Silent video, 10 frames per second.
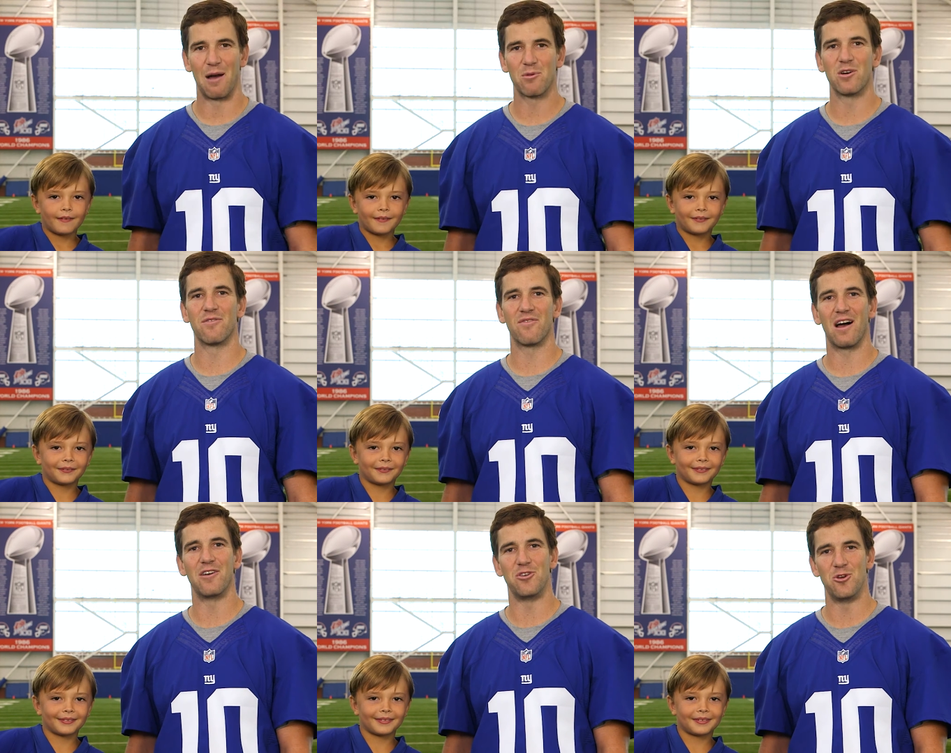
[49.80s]
Speaker 1: I'm going to
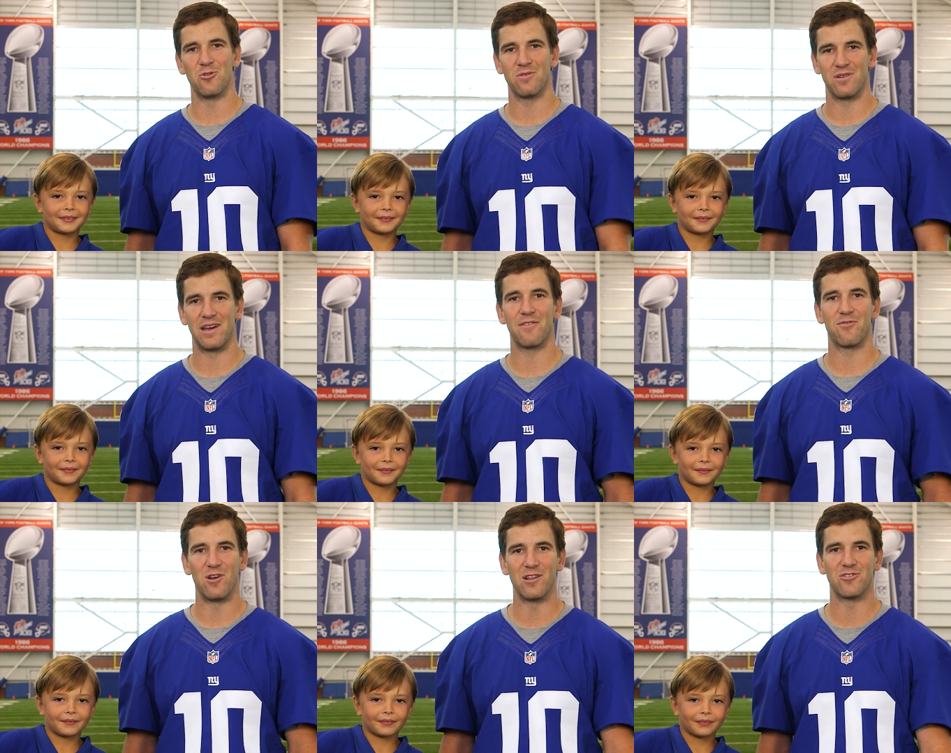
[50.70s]
fly you and a
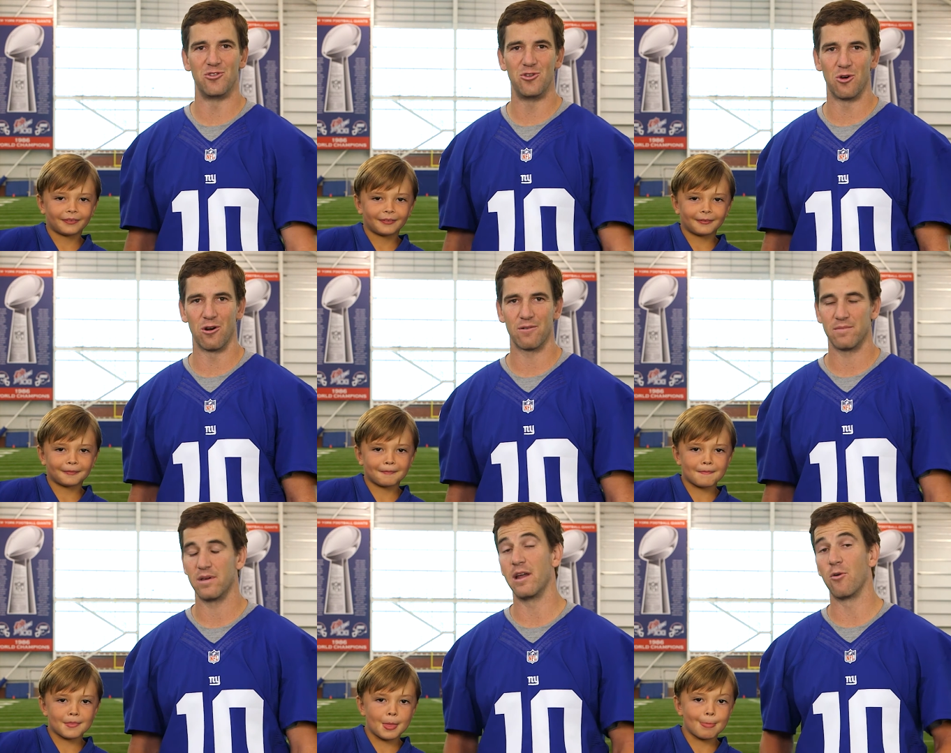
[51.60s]
friend to New York
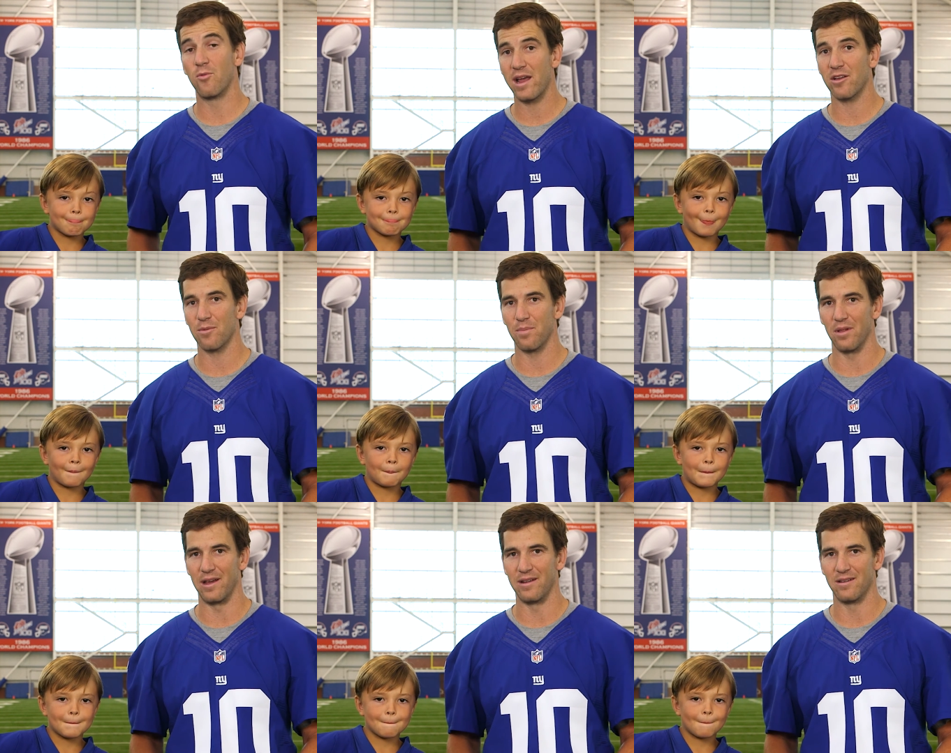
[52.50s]
in a regular
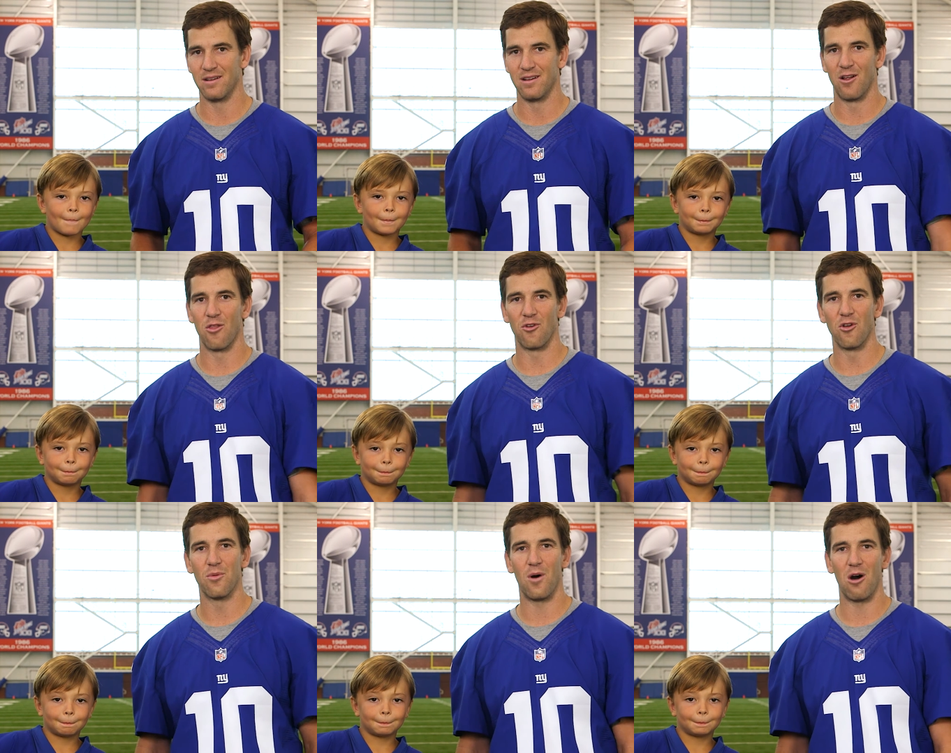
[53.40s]
plane throw
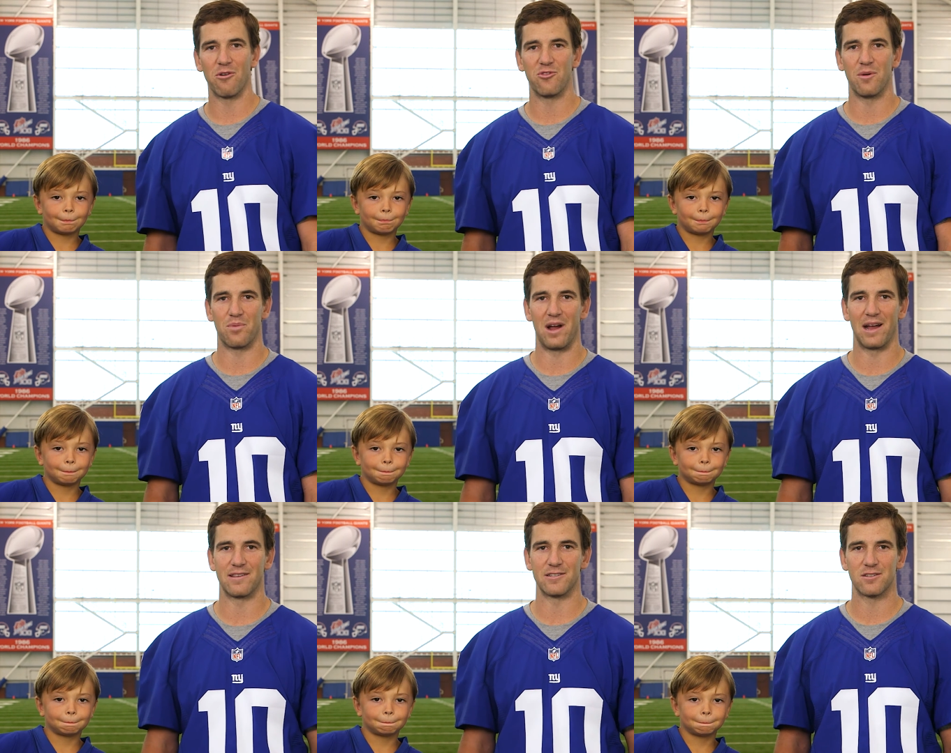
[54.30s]
the ball with you at
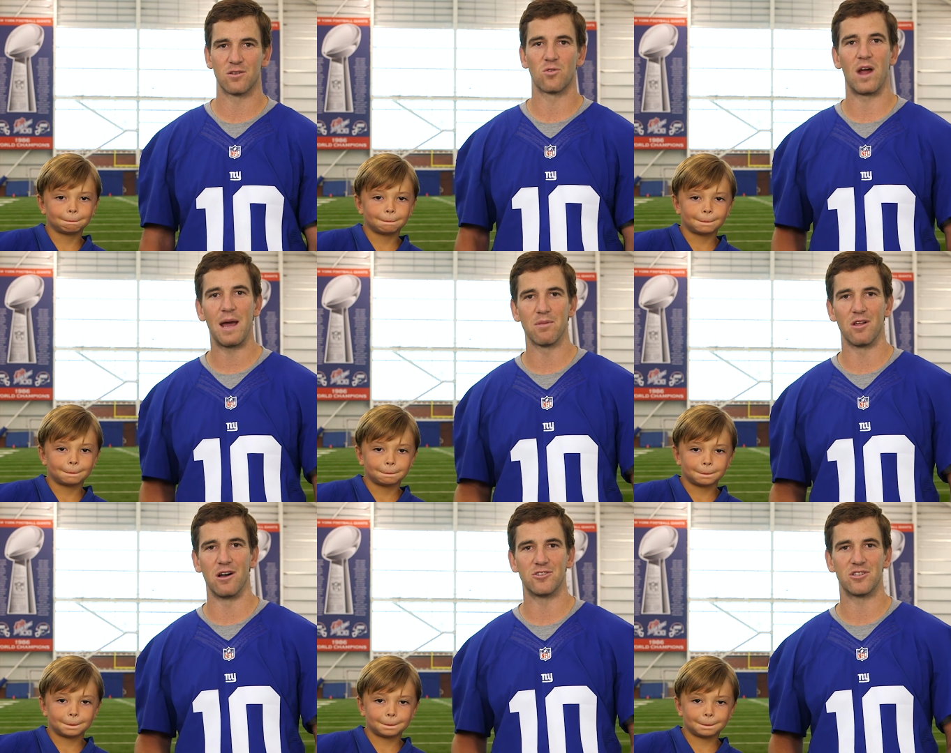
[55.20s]
practice, grab
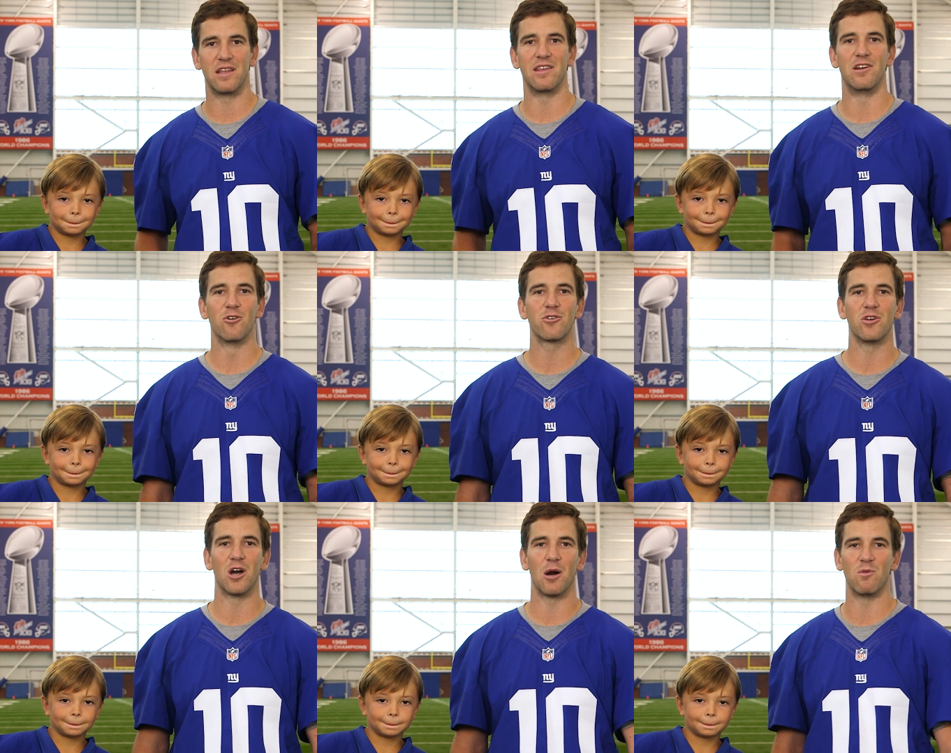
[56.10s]
lunch, and then hook
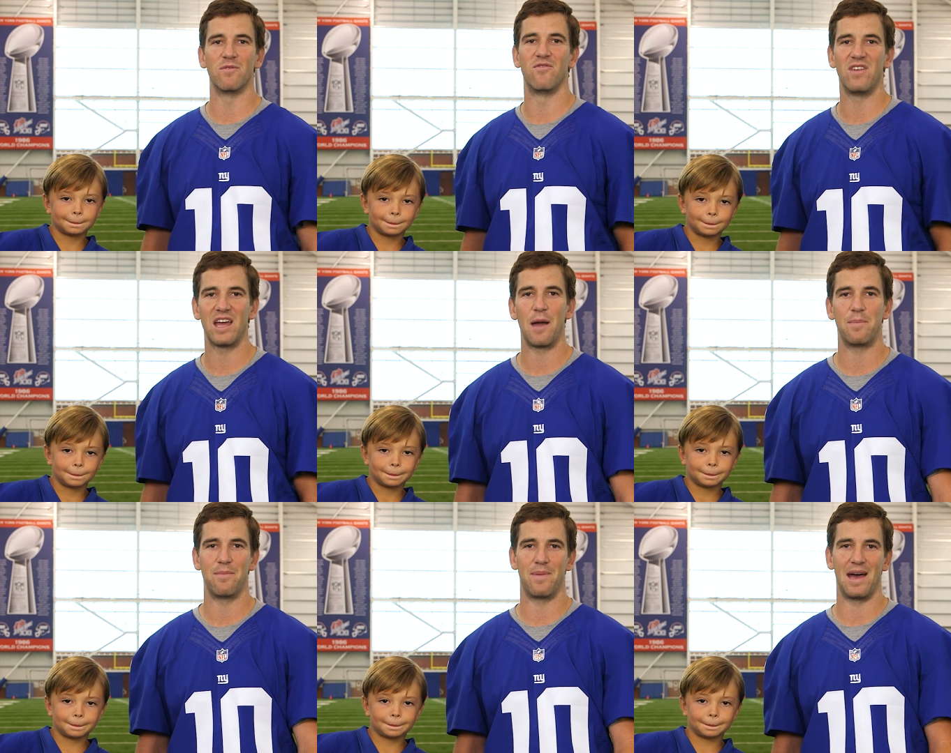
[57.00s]
you up with
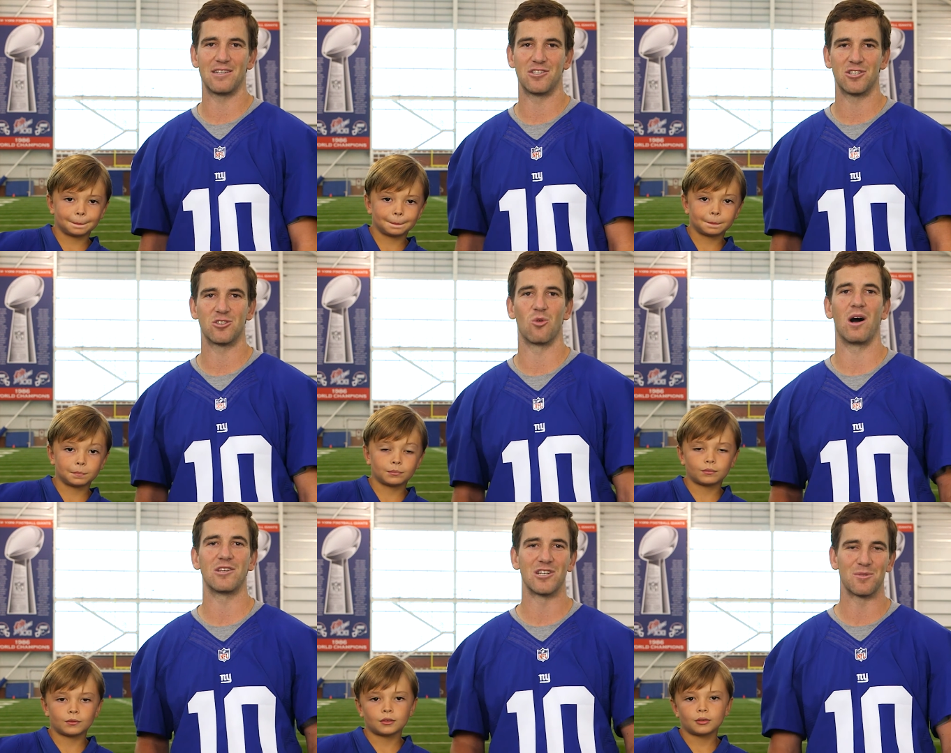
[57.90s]
VIP passes to
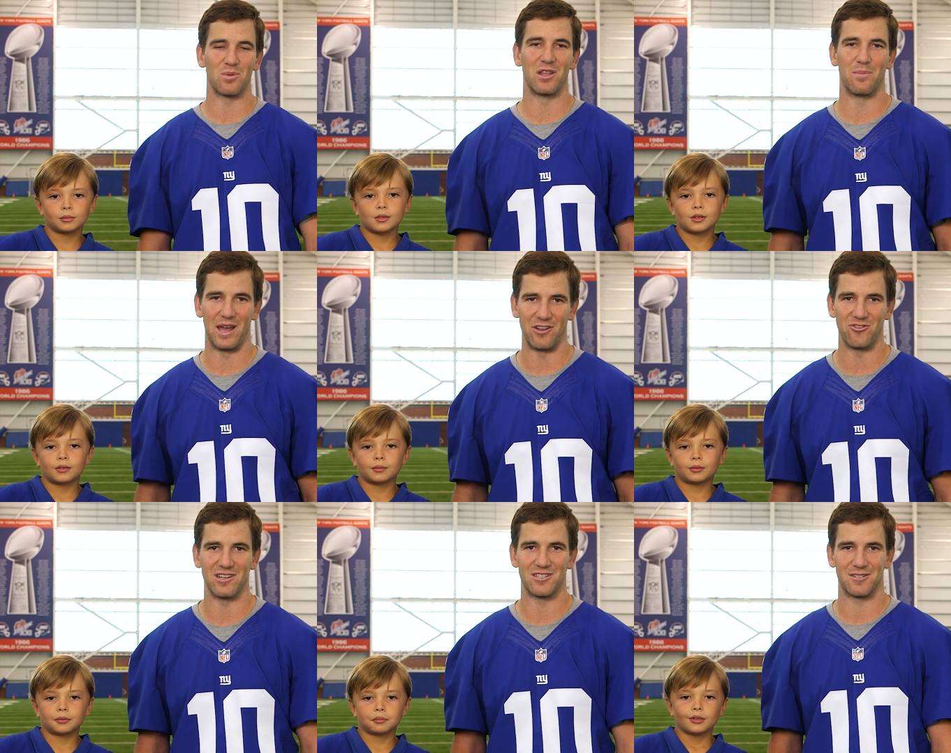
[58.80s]
watch us play the
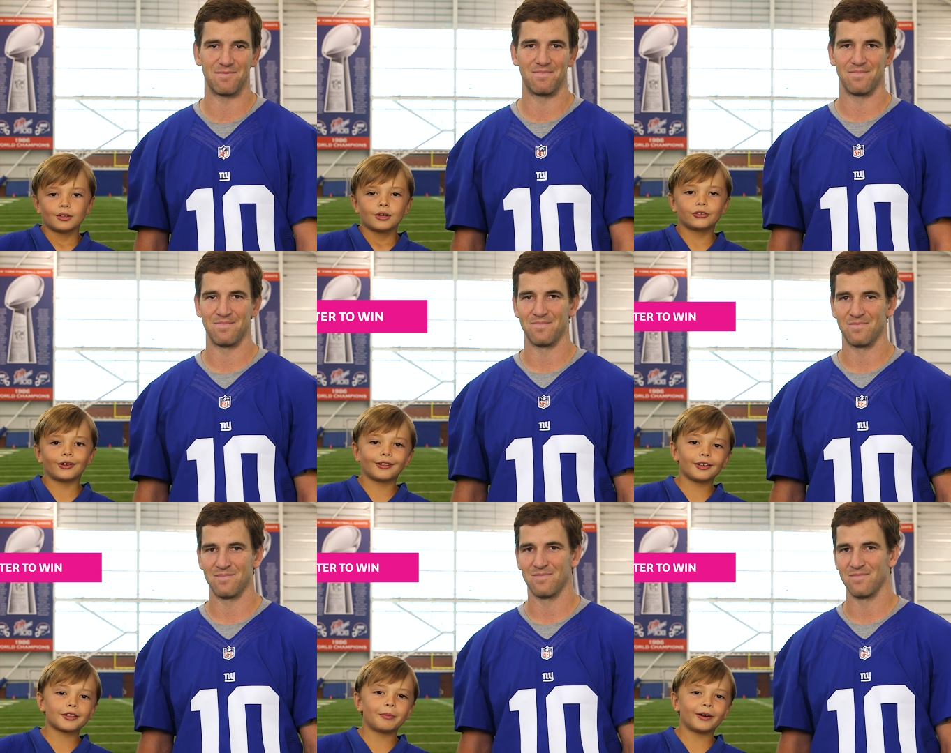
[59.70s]
Patriots.
Speaker 2: So
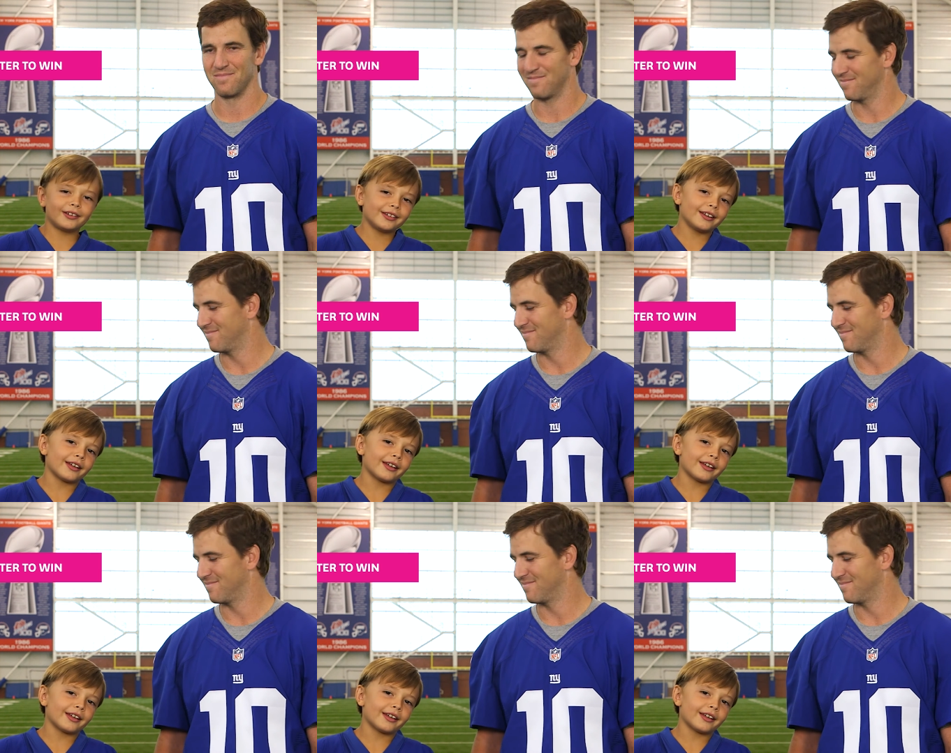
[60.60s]
click the button and